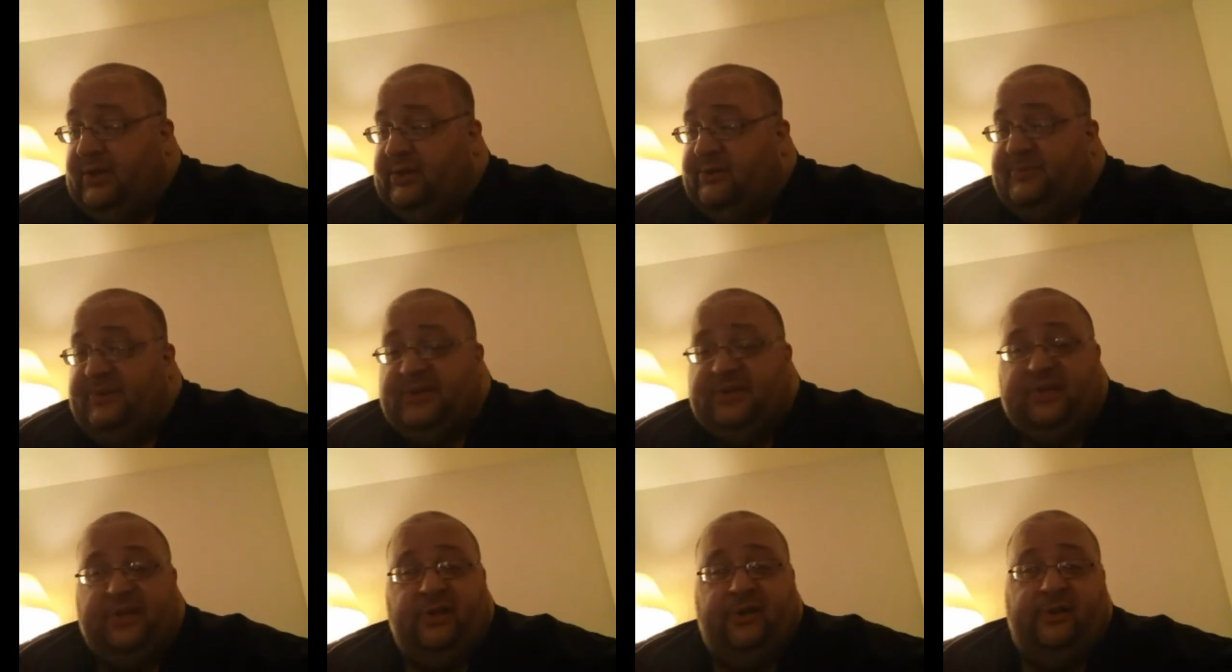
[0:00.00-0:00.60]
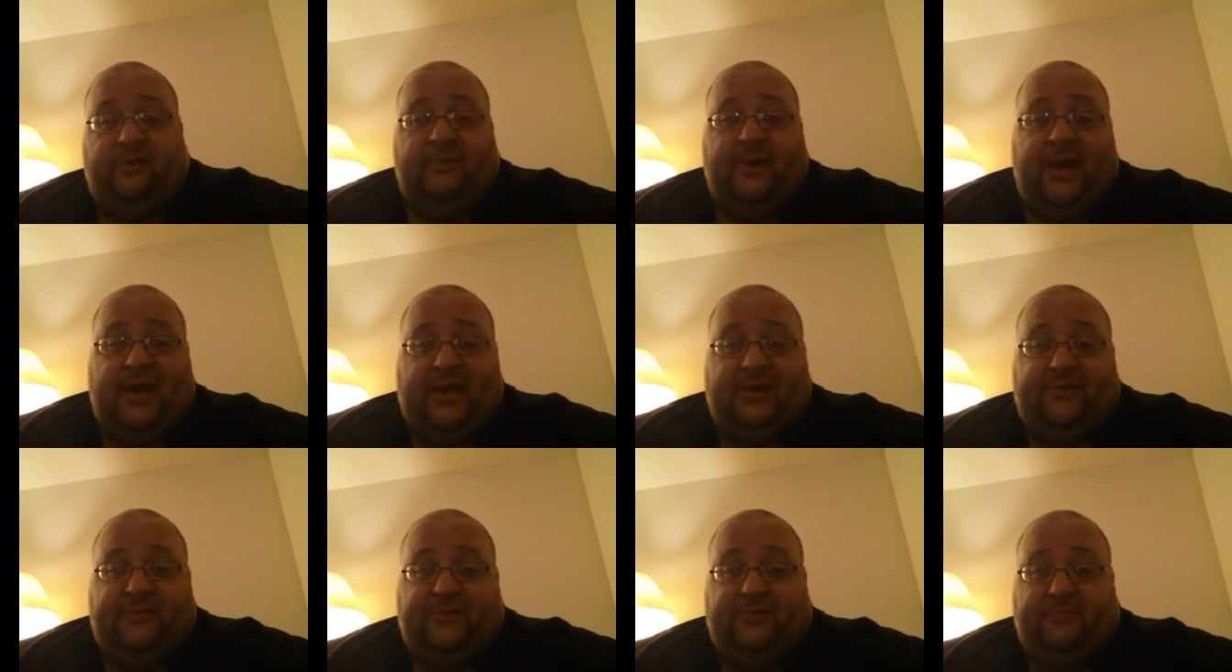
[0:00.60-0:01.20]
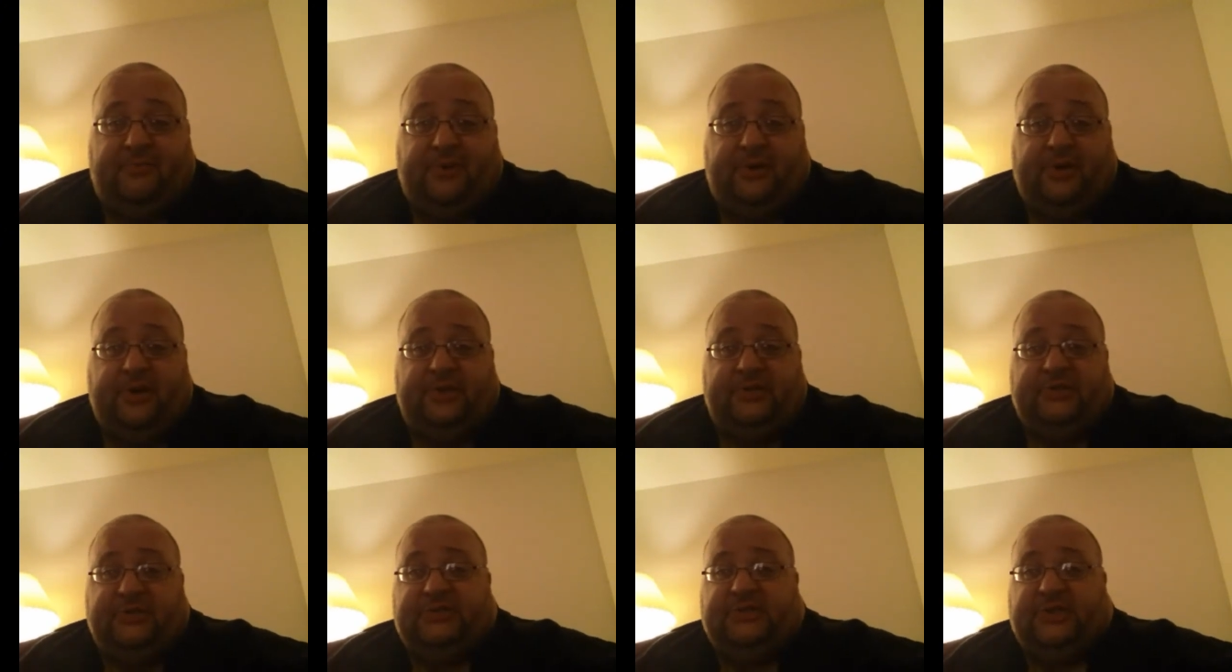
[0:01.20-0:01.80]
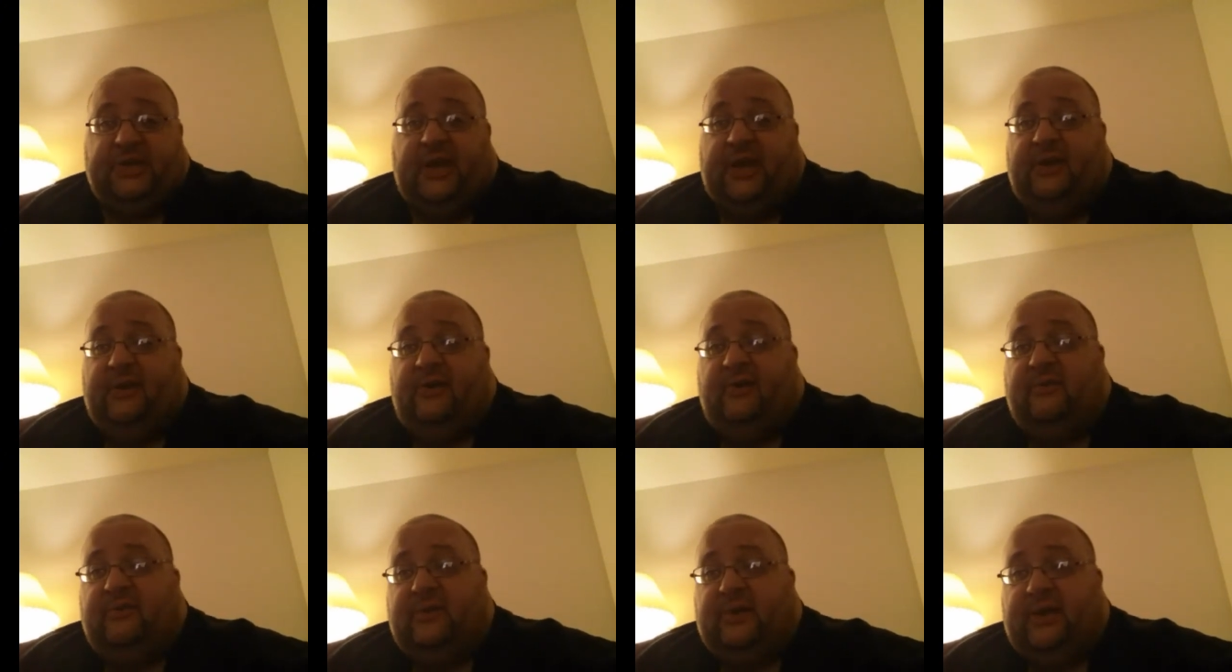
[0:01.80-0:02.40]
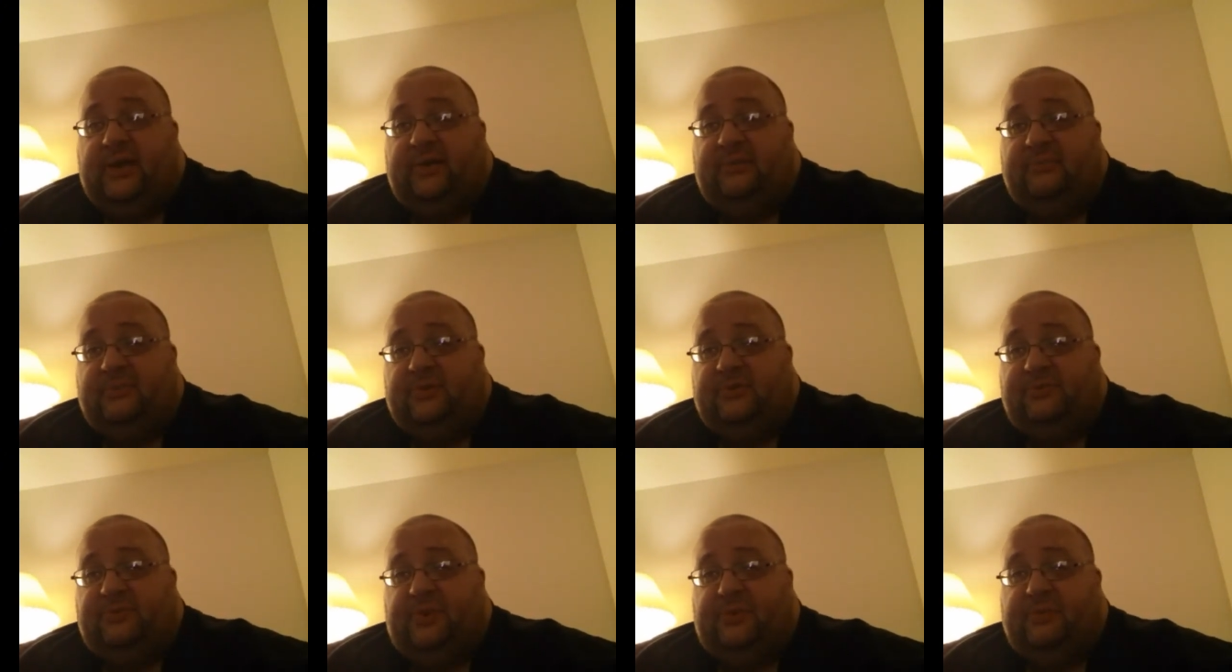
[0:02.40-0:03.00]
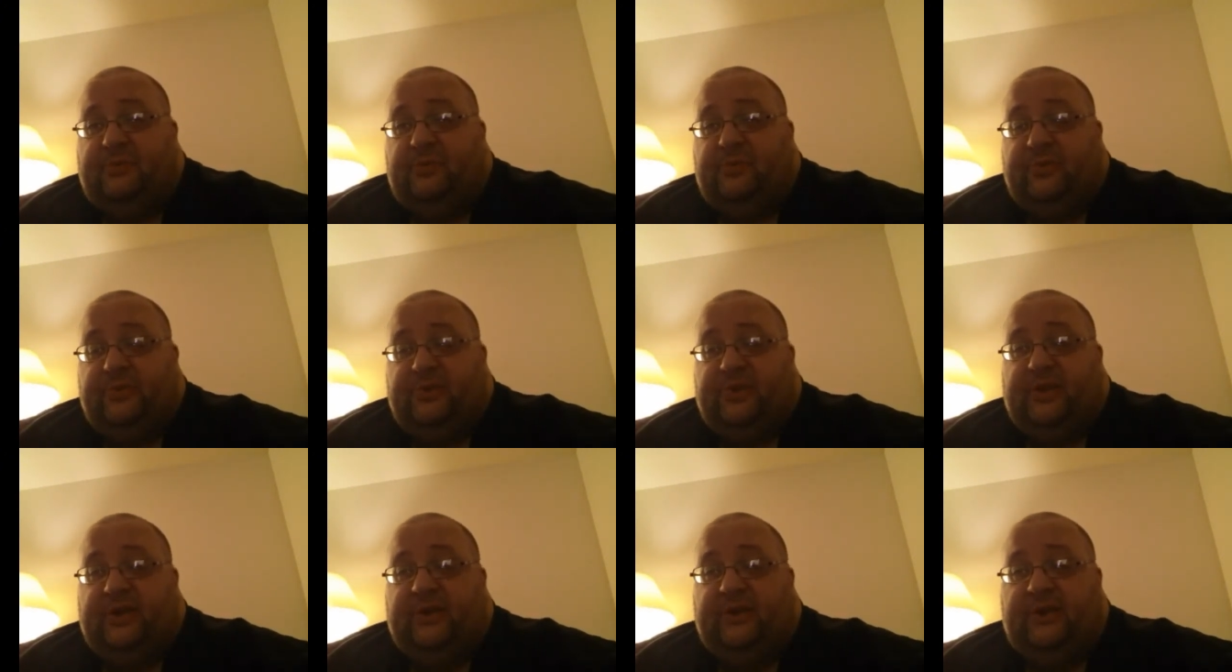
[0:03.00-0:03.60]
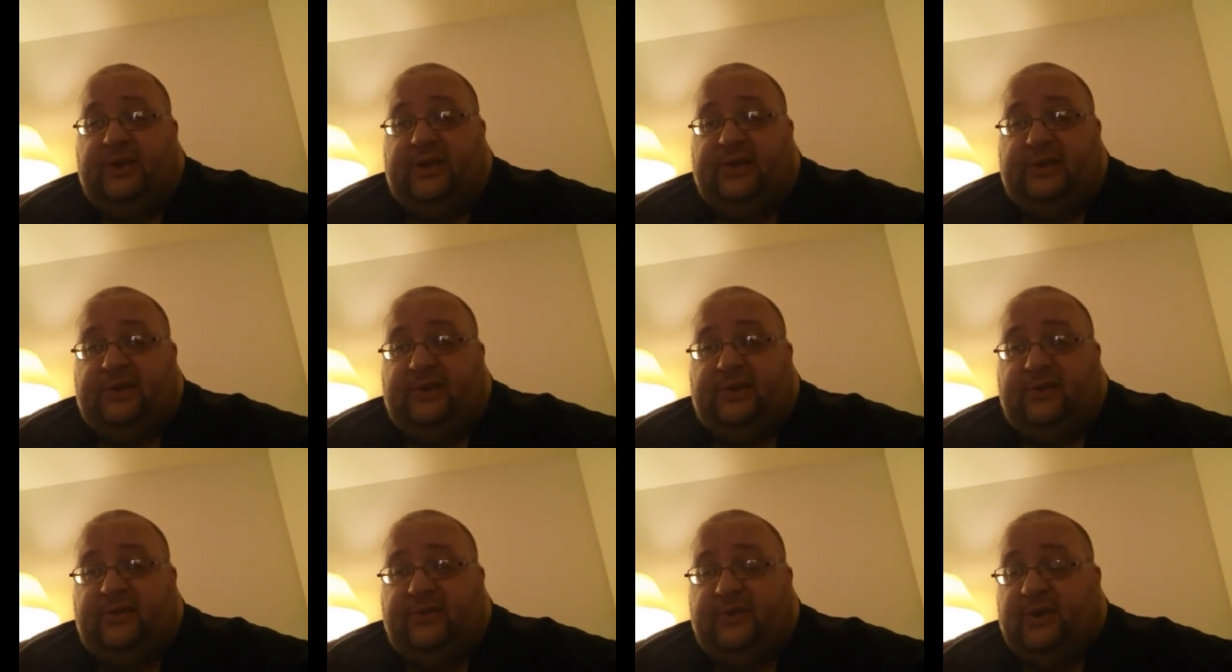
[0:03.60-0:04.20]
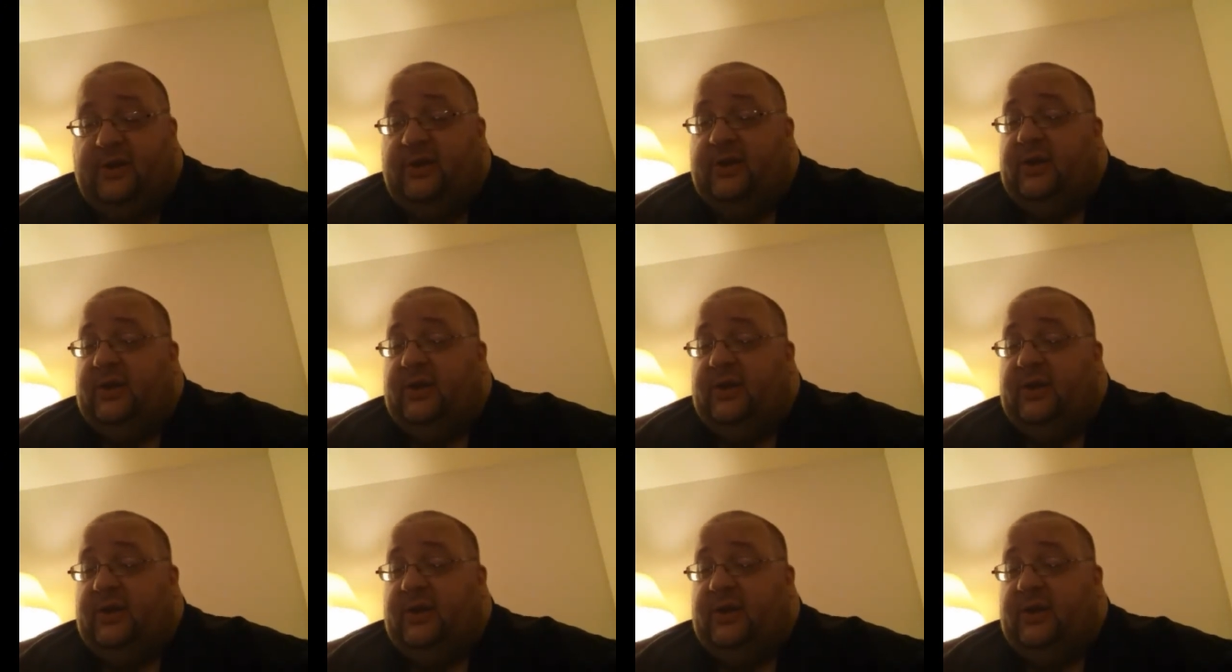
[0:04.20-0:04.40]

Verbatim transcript: especially on a mass production scale, like most people would think you had to do.